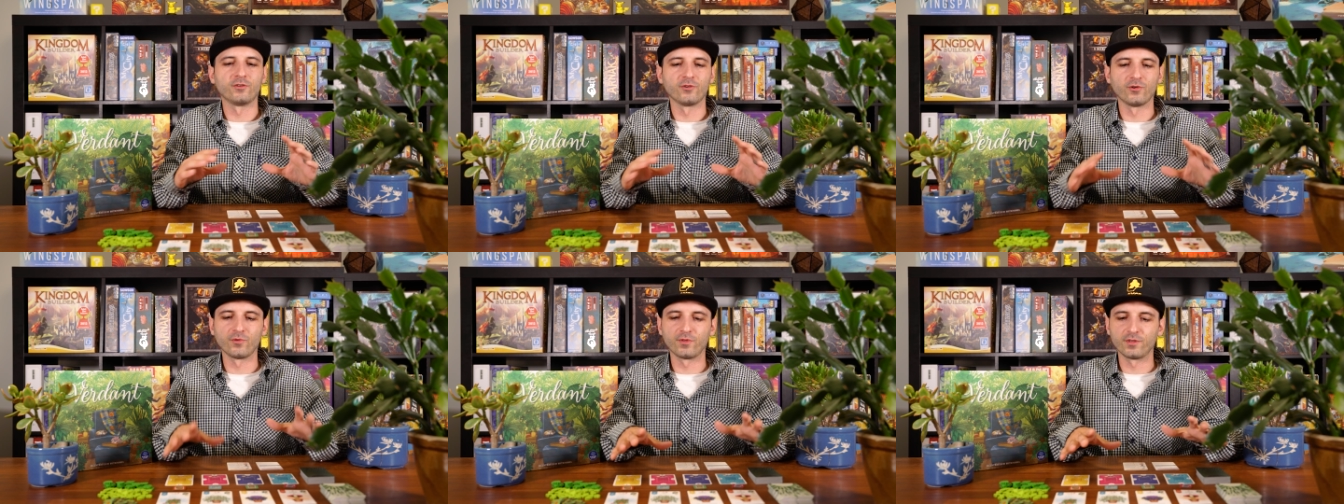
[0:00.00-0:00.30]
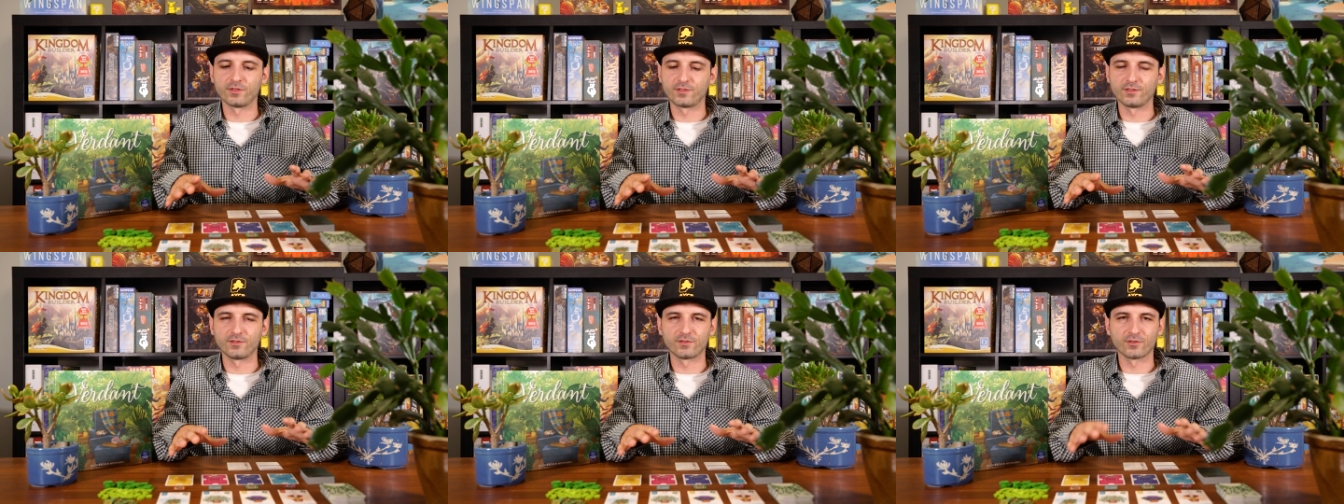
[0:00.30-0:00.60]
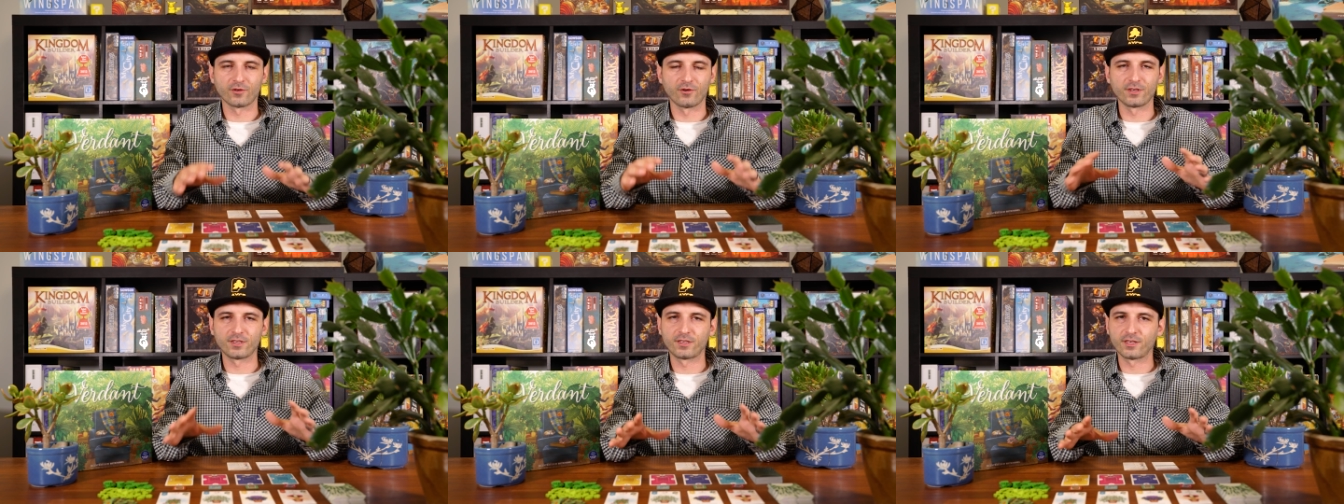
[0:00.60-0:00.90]
This
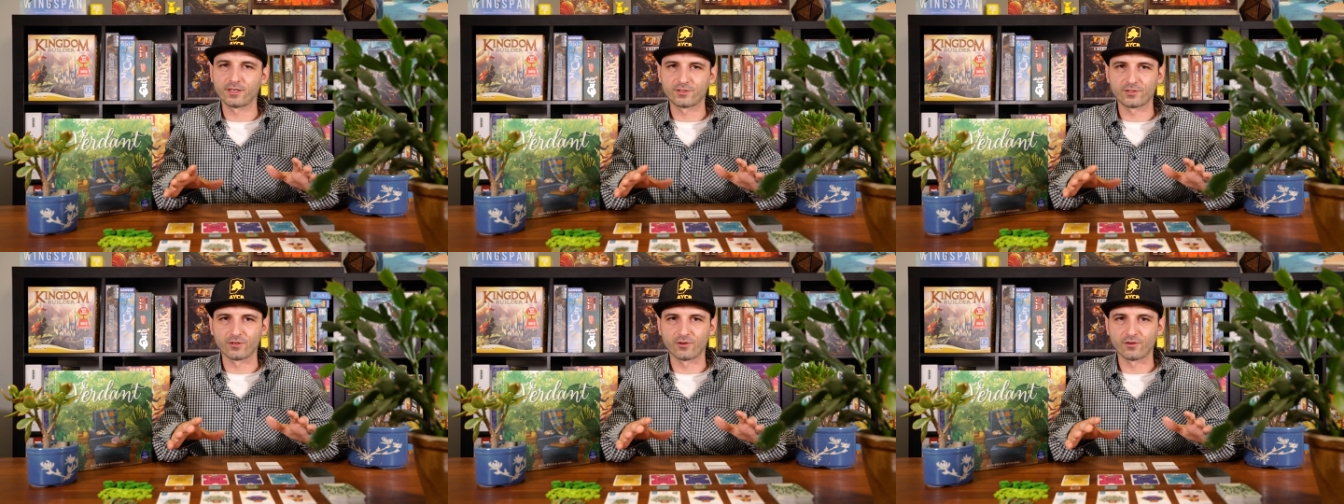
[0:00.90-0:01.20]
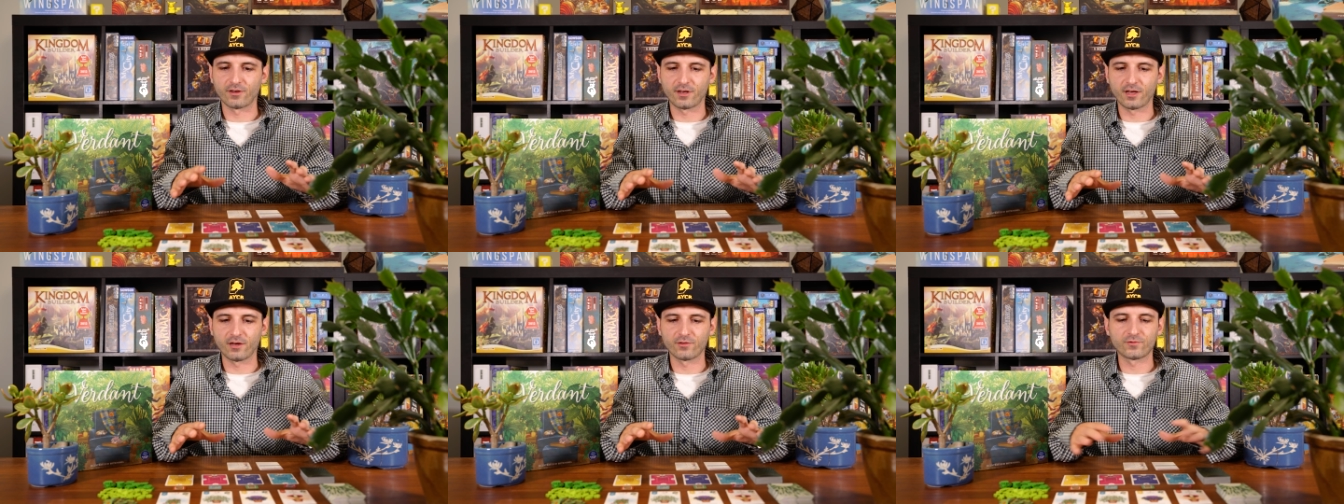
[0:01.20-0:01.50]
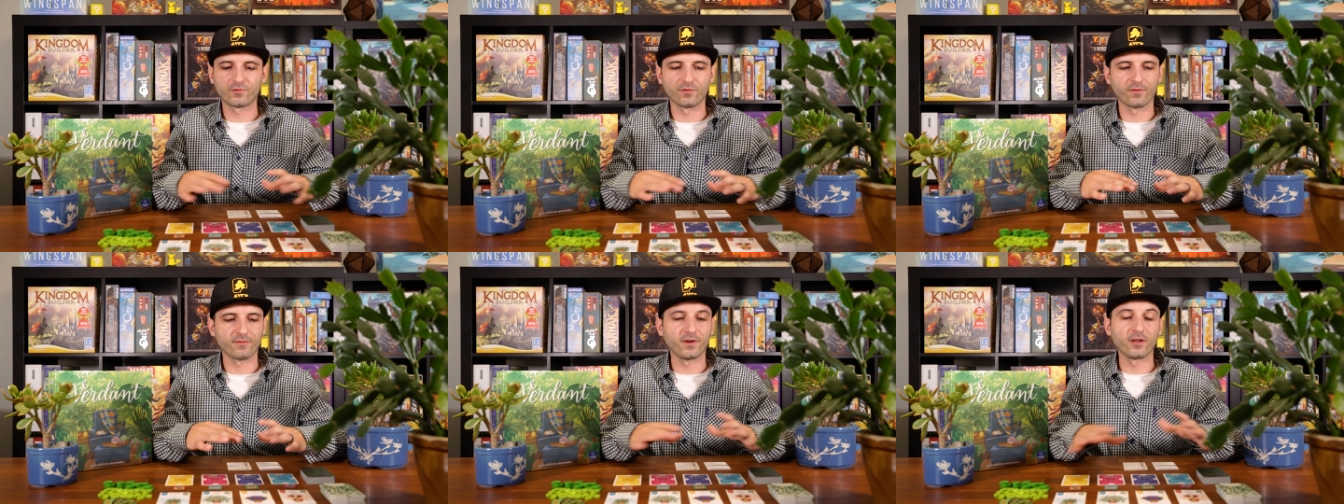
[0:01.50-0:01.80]
is on Kickstarter now,
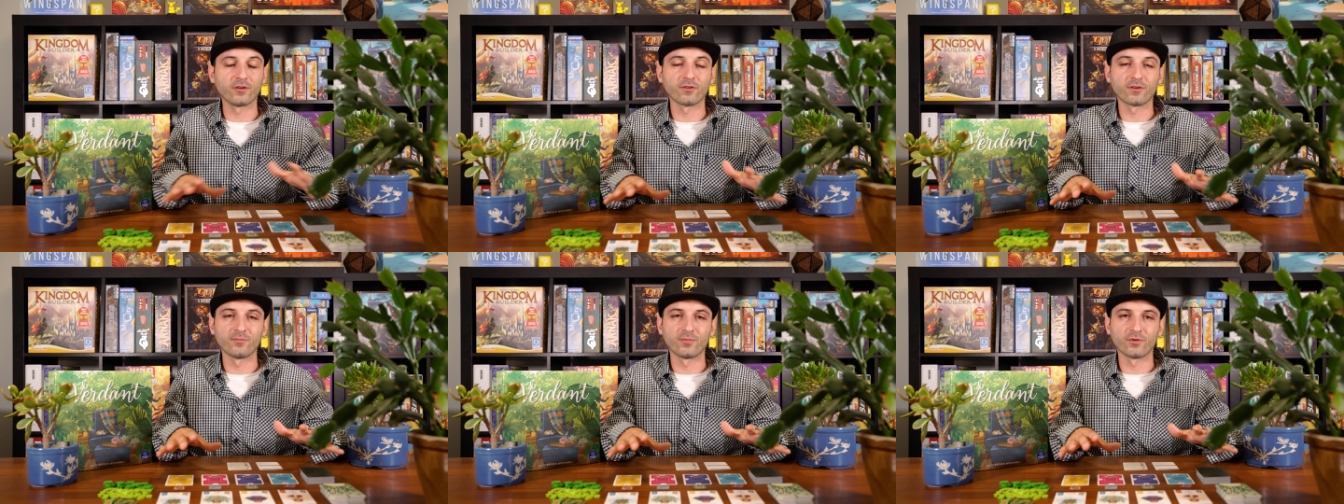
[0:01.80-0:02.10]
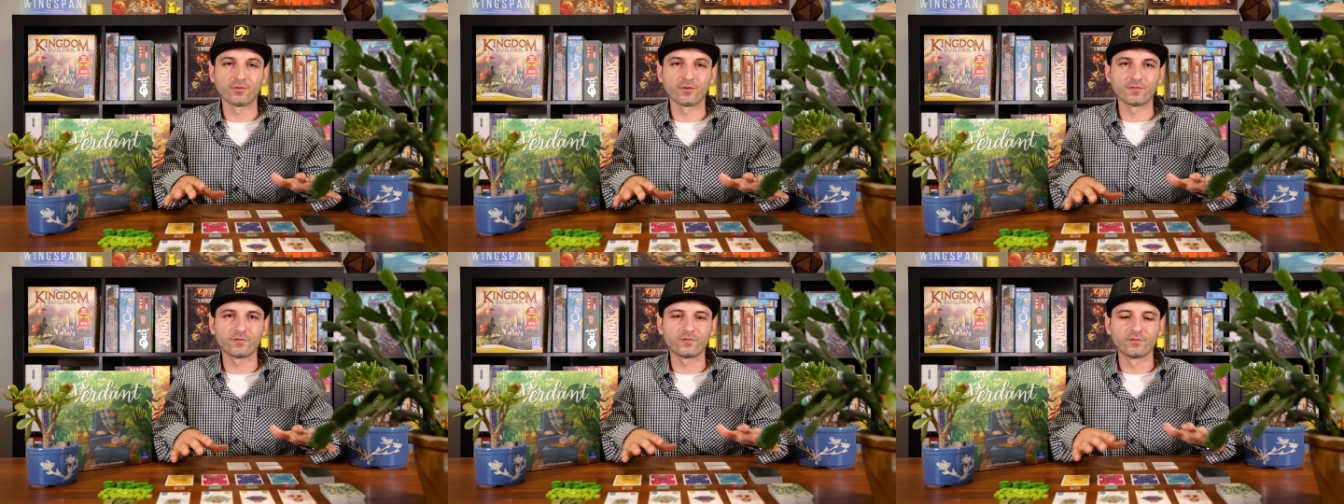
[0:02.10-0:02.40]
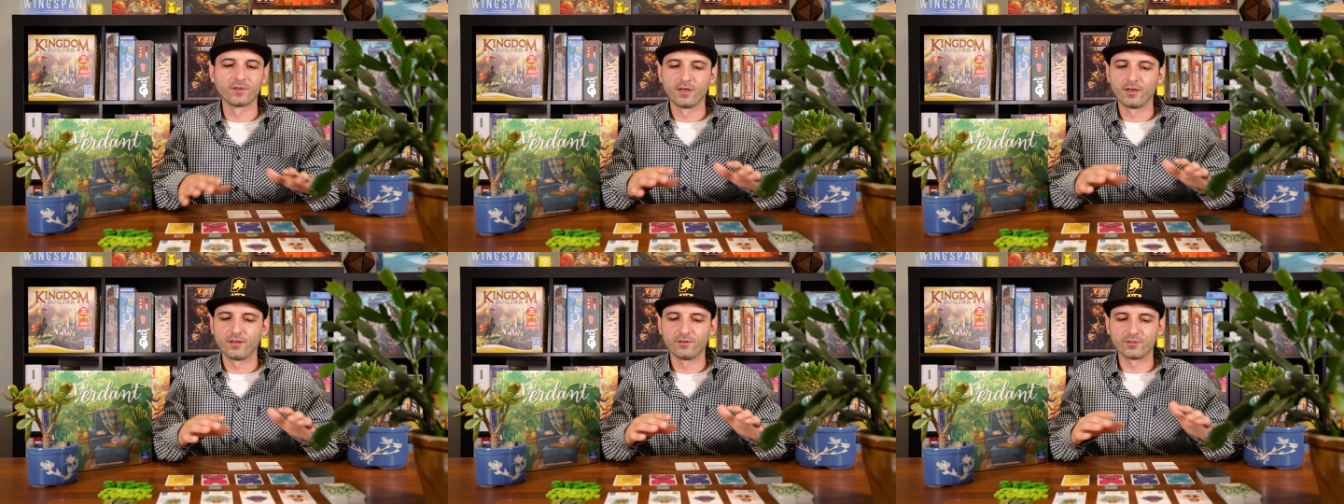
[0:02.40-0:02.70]
so the final
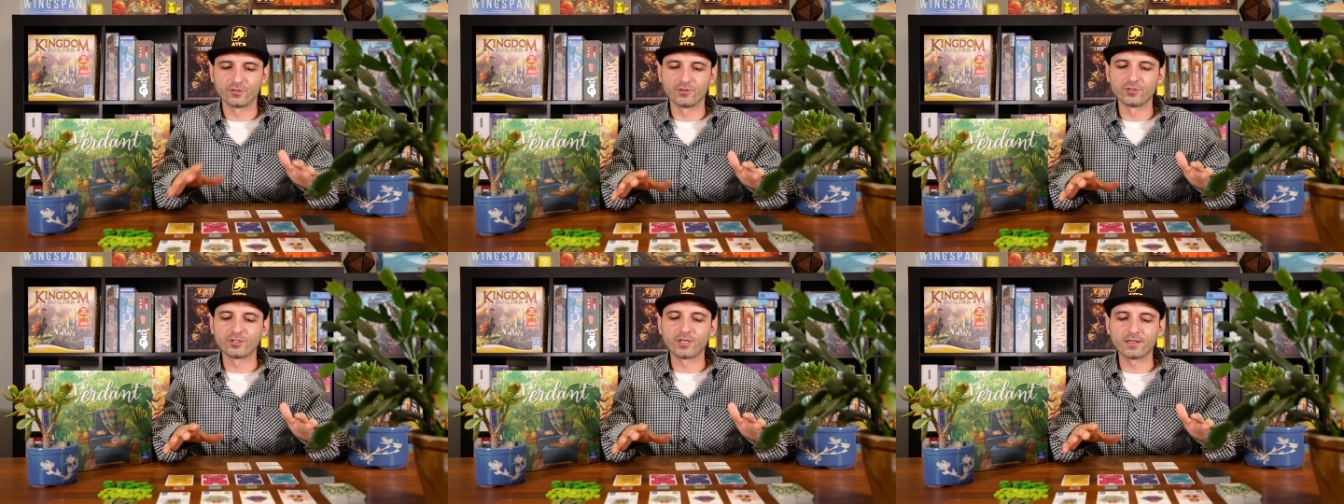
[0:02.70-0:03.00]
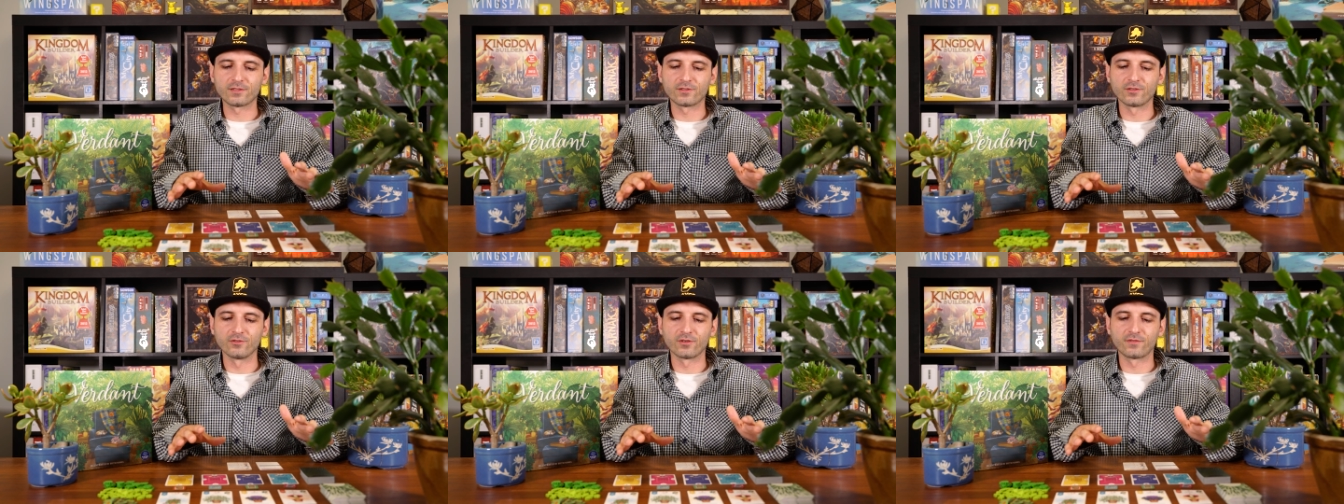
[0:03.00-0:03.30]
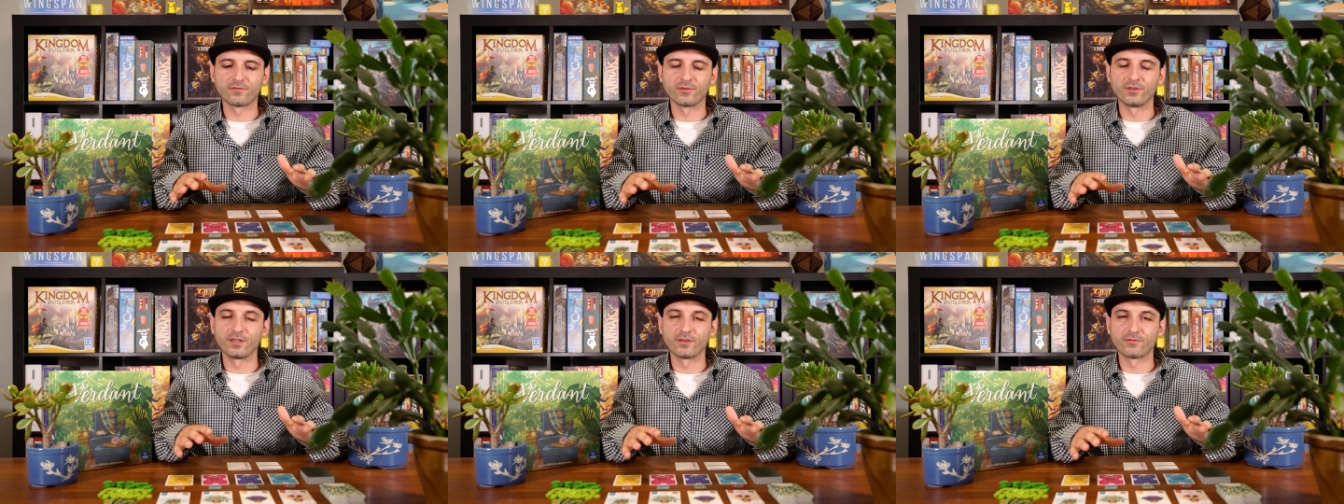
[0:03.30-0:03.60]
components, there's a good chance they'll
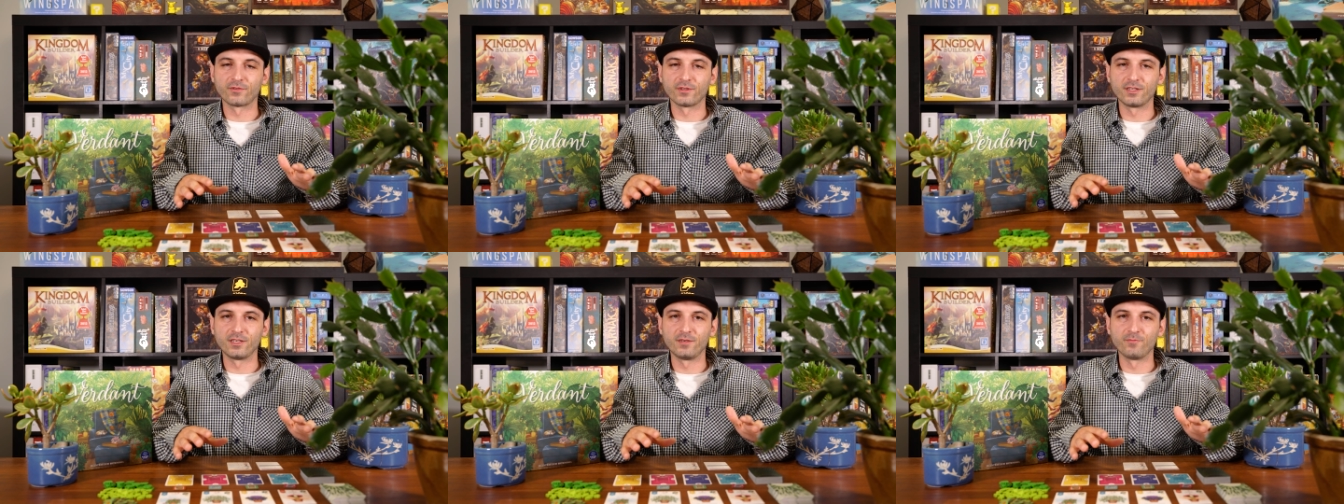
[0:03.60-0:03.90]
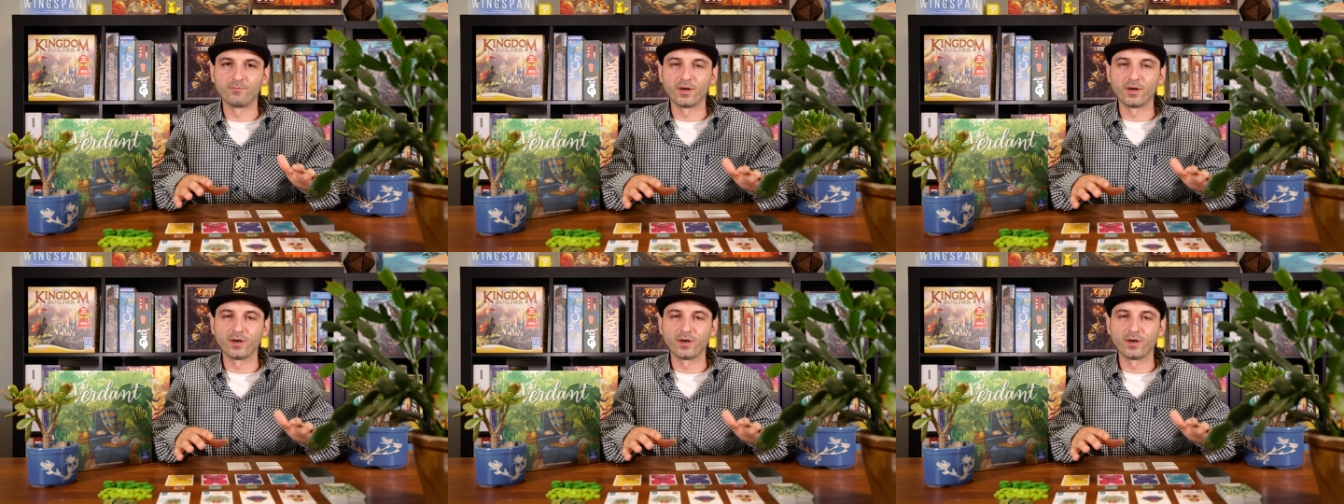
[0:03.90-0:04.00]
look very differently.